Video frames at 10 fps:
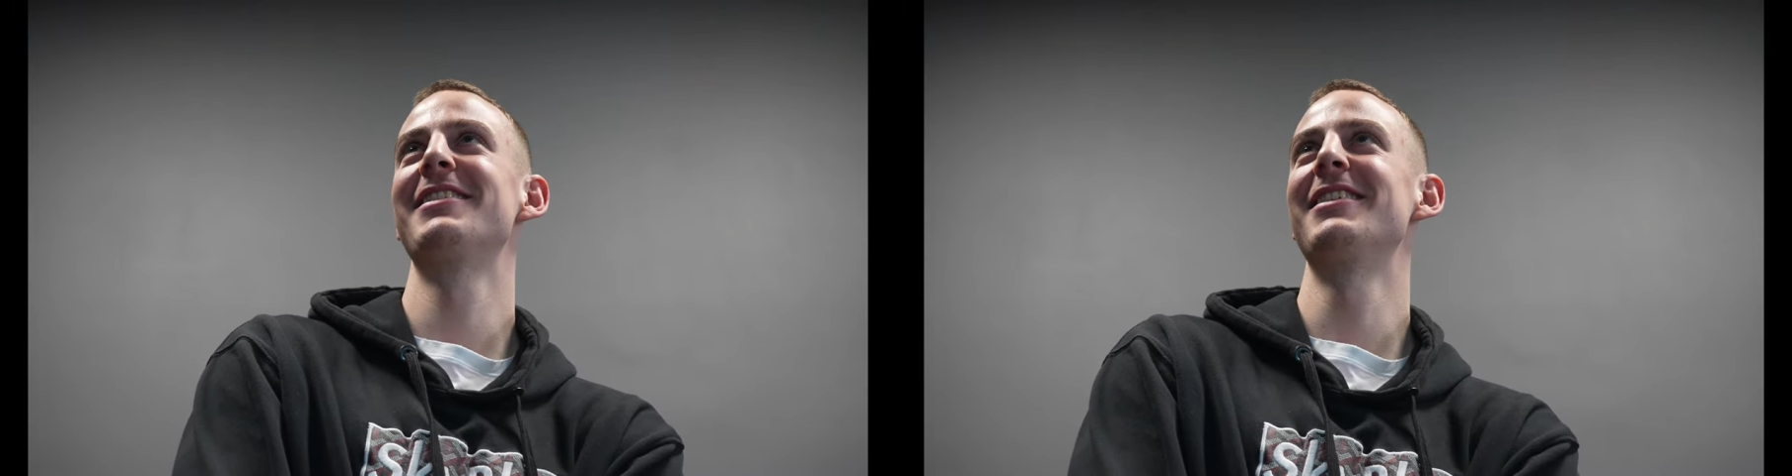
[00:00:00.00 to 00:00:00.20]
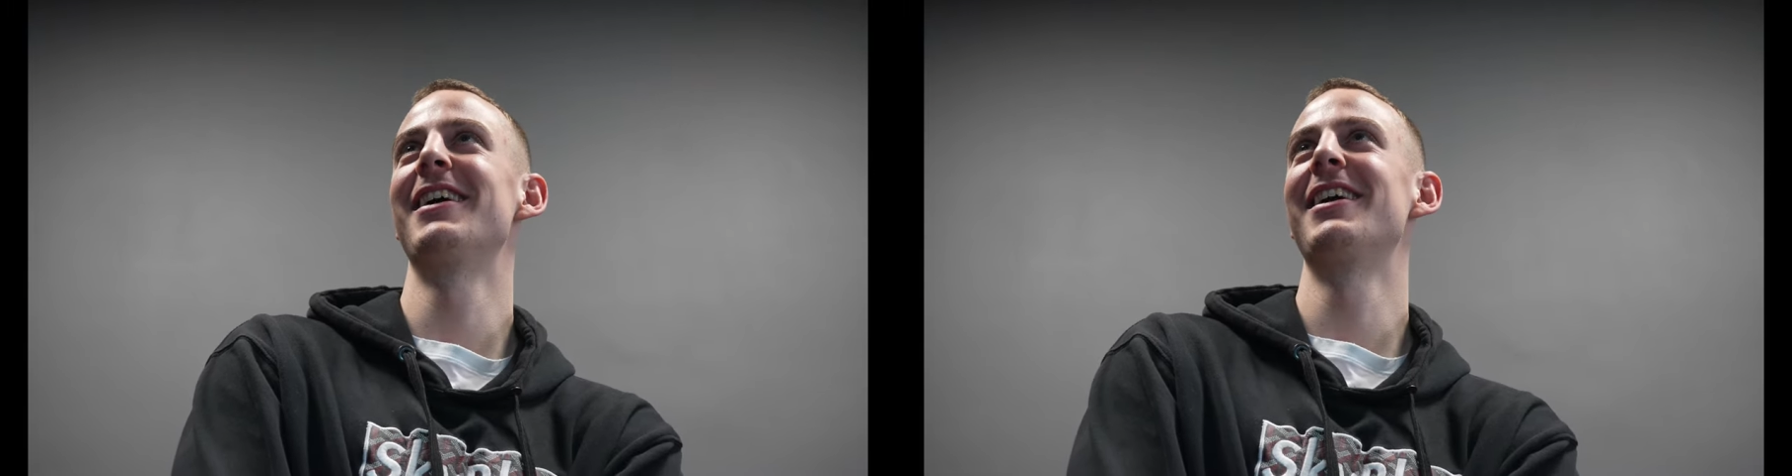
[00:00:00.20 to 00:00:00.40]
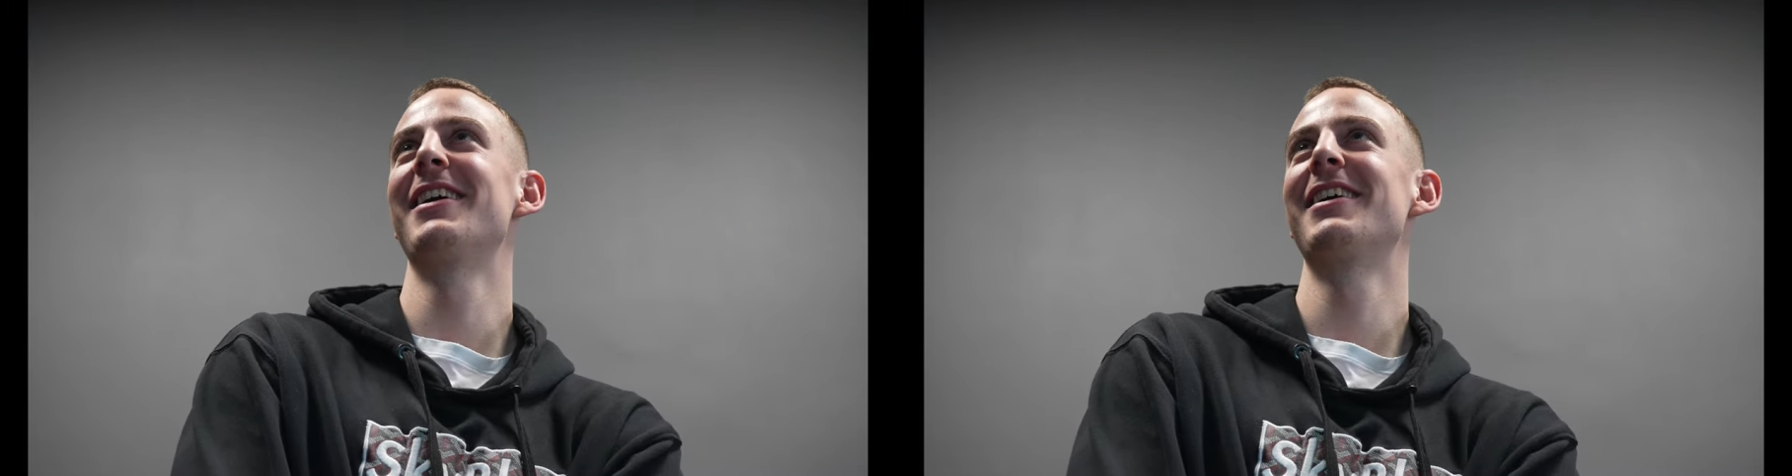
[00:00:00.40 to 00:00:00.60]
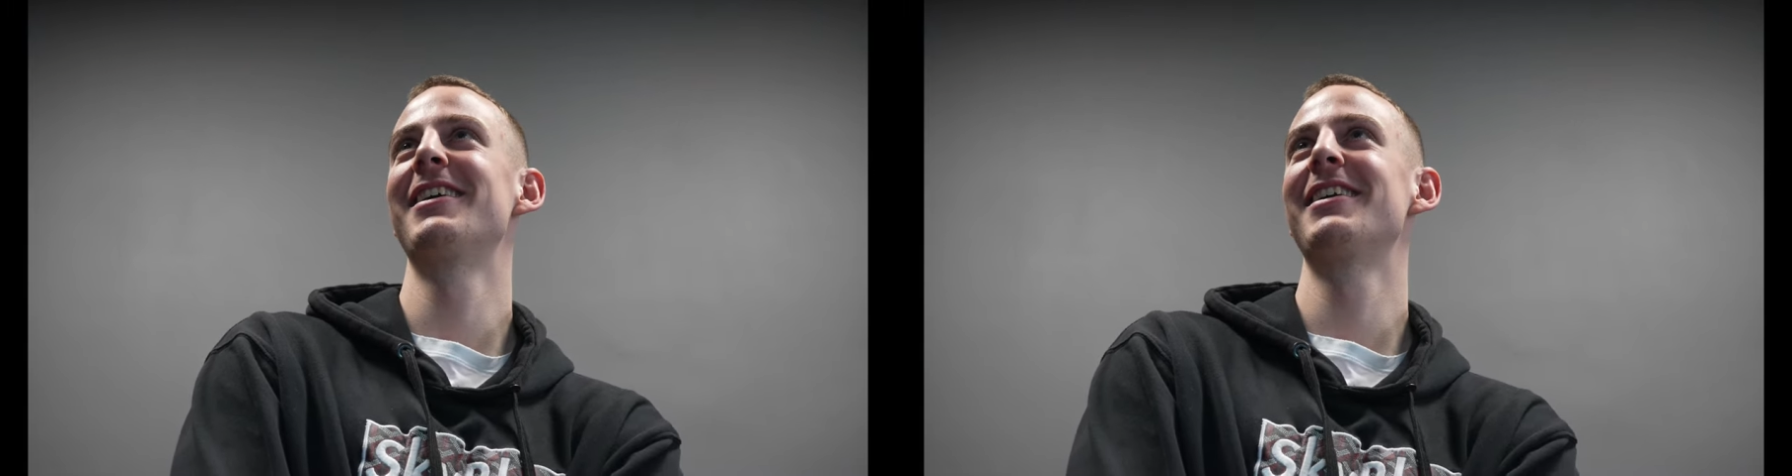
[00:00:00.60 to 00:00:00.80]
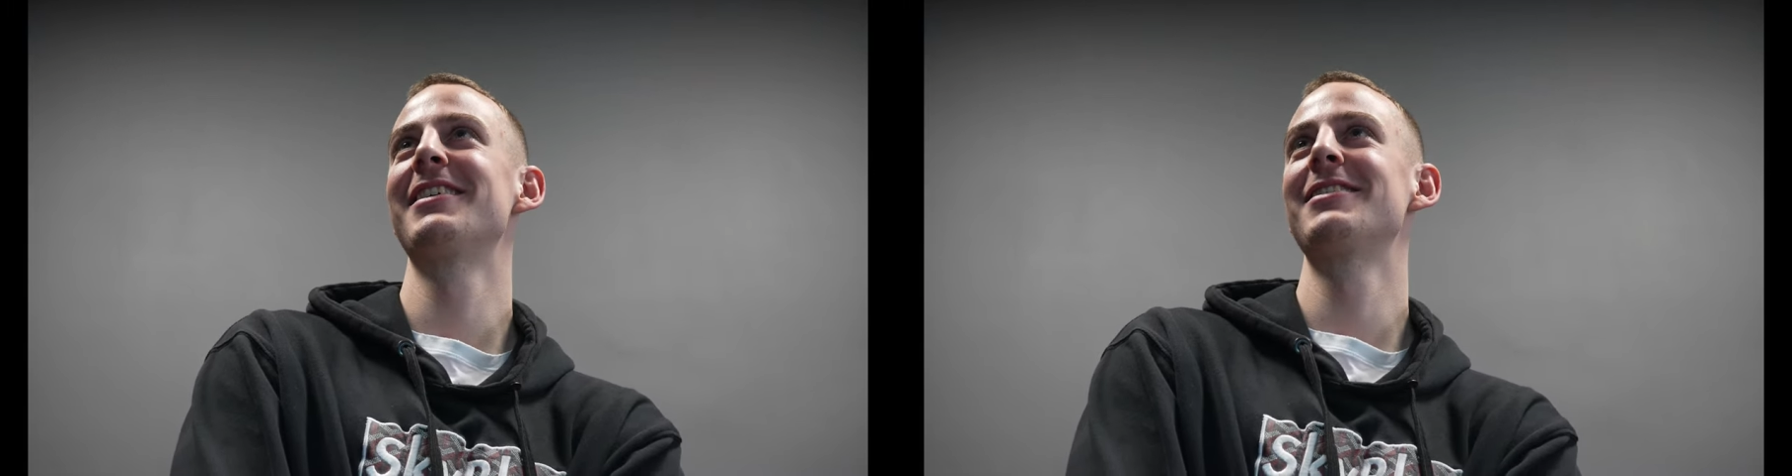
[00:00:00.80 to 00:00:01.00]
Nah.
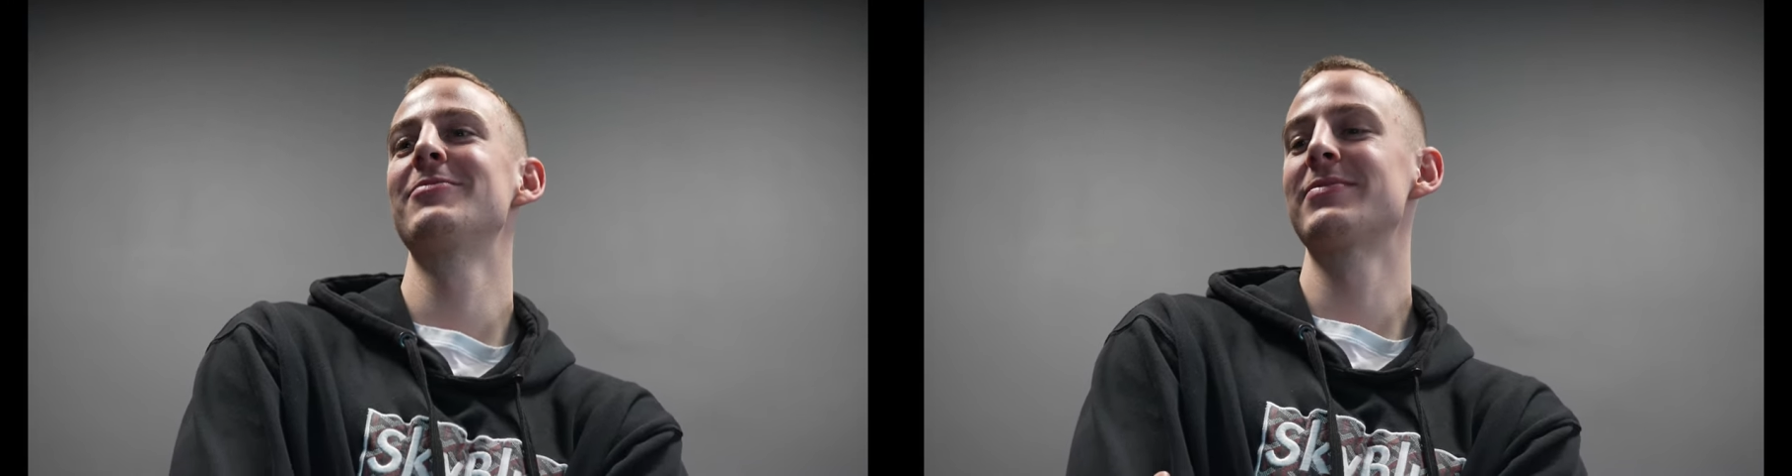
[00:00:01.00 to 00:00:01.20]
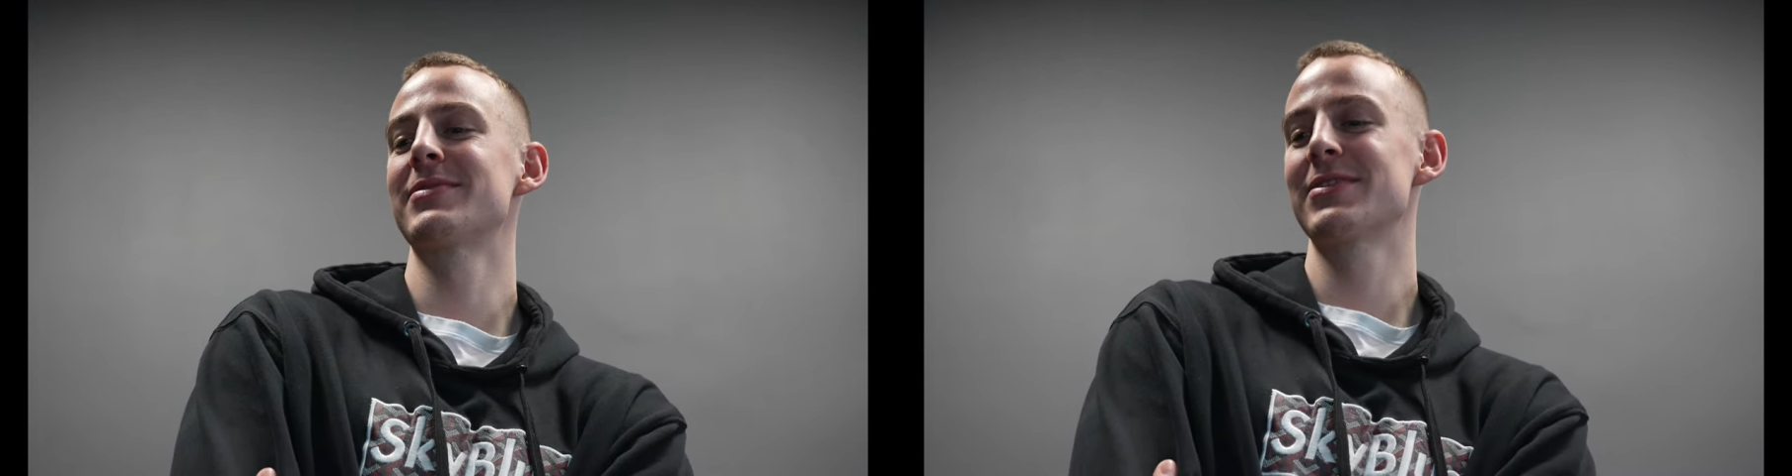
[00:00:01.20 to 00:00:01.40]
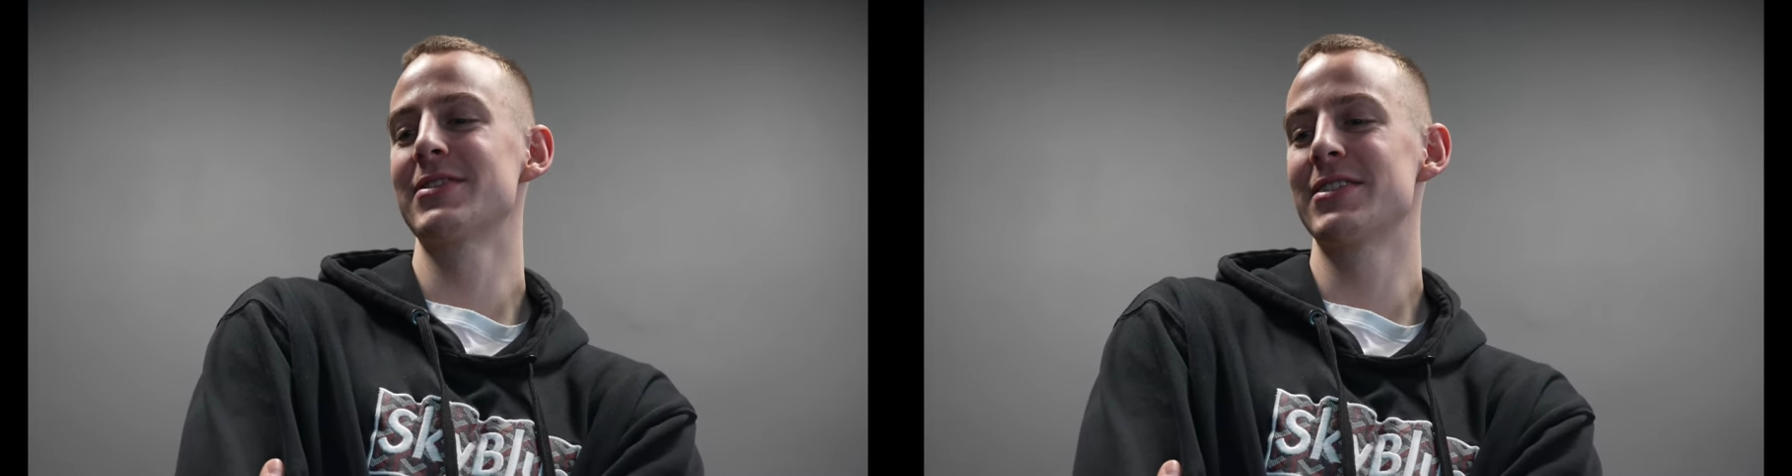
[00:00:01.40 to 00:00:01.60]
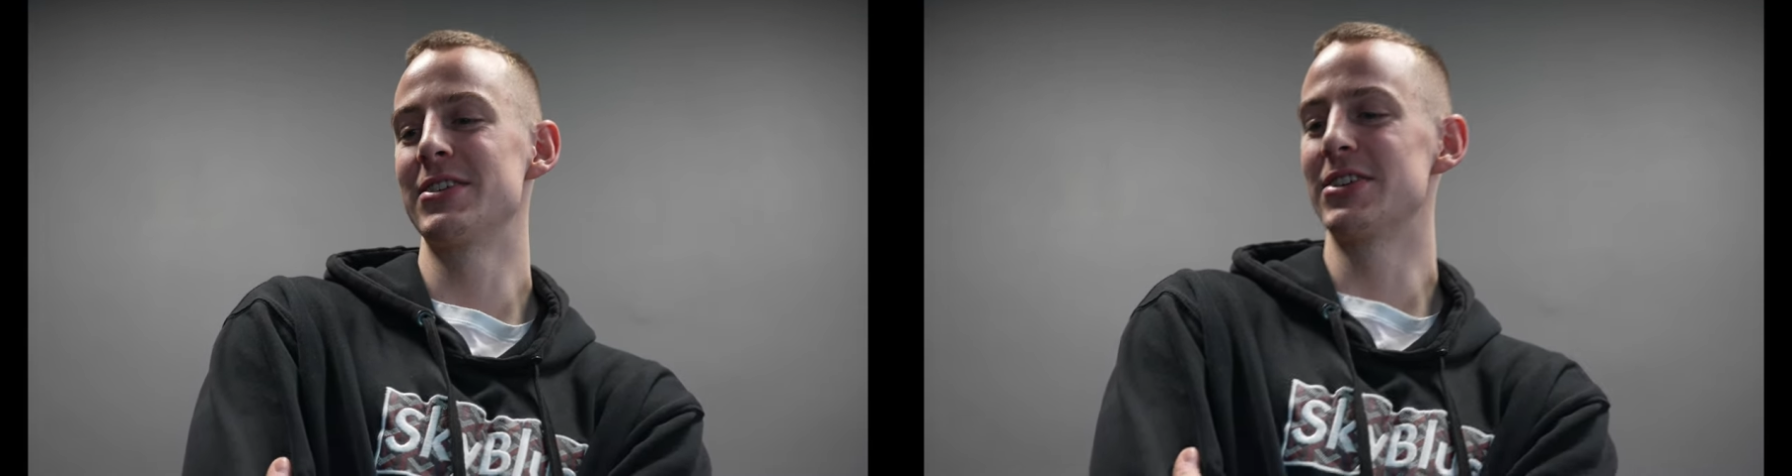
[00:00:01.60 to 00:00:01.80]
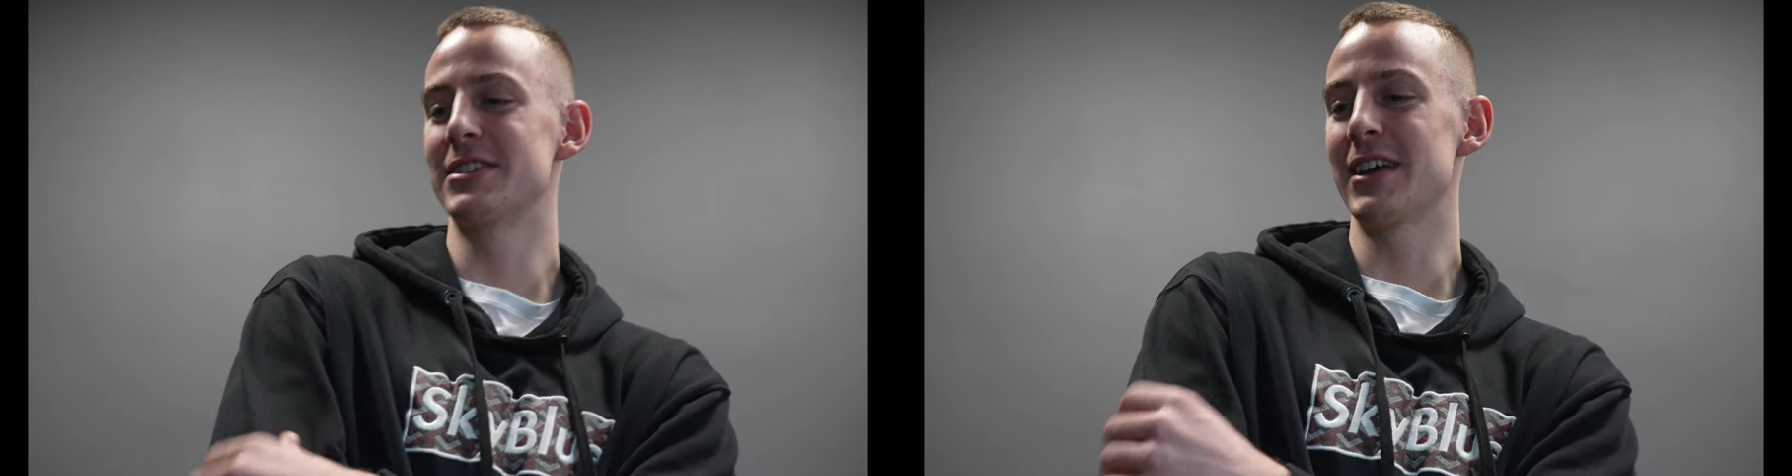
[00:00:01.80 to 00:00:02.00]

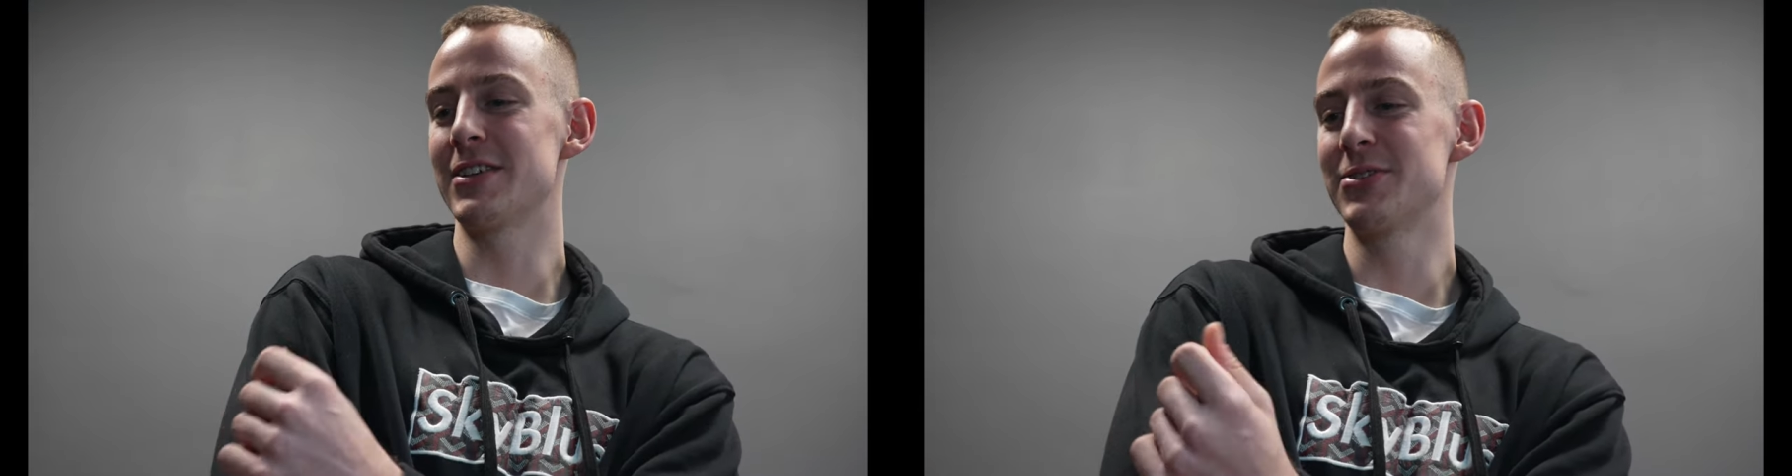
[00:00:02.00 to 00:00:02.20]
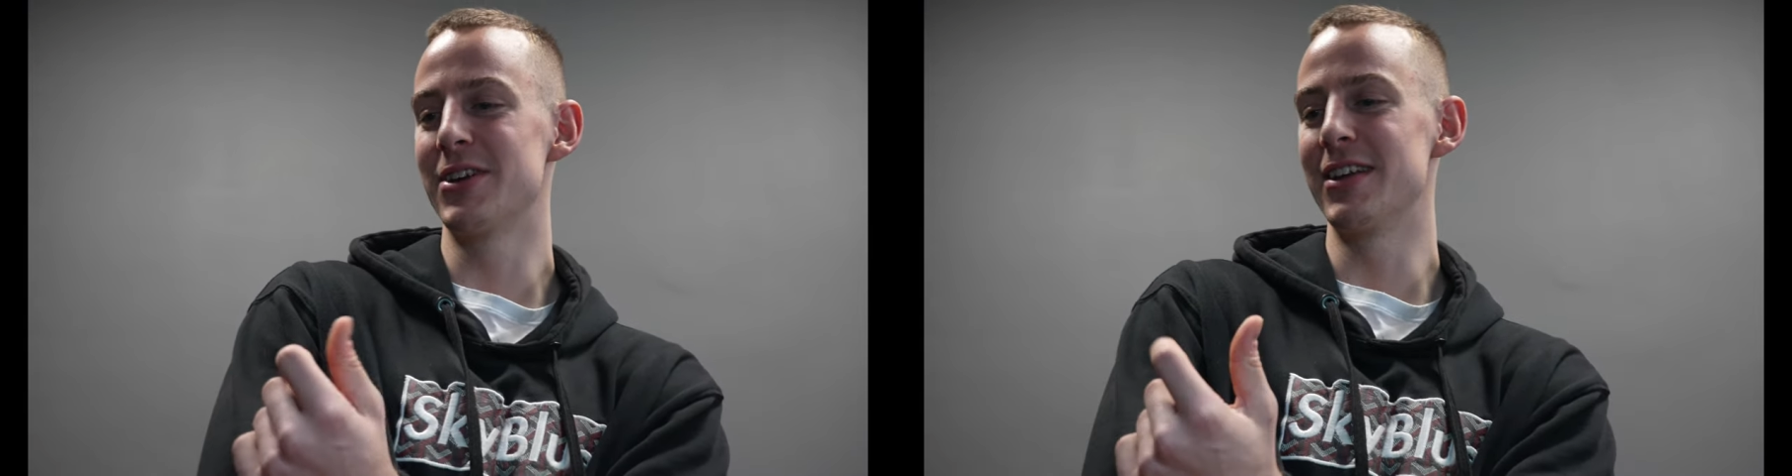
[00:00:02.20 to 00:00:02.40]
Your tattoo